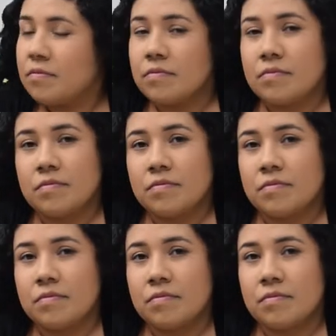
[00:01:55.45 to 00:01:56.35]

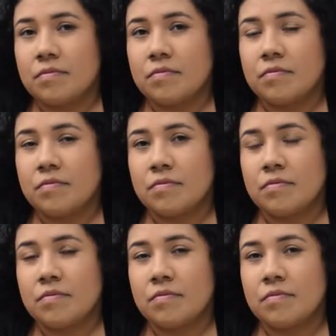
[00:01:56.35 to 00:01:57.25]

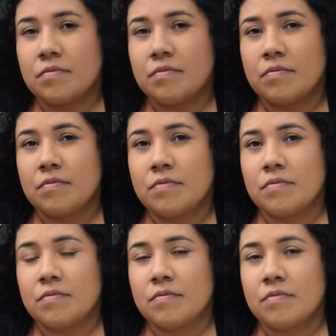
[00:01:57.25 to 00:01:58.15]

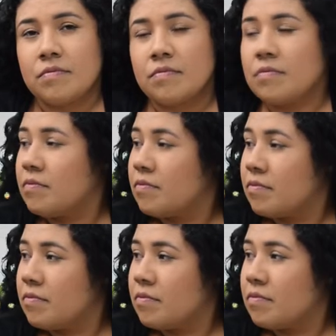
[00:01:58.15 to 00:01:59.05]

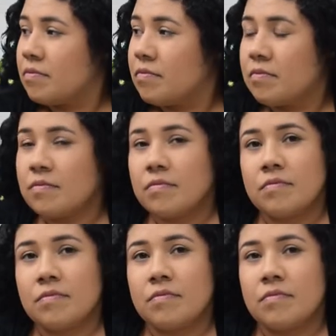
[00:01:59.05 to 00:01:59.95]

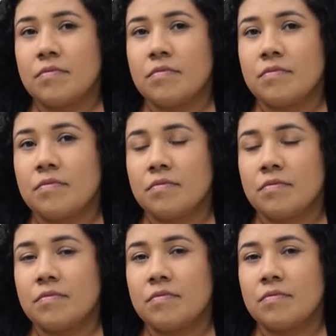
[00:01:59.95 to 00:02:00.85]

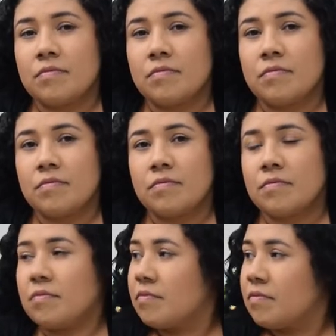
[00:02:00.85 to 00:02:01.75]

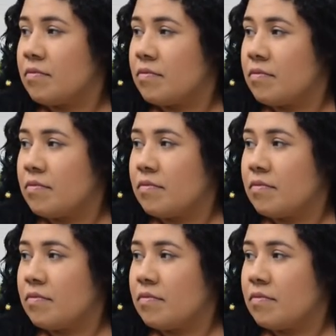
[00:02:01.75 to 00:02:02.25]
The person shown says nothing.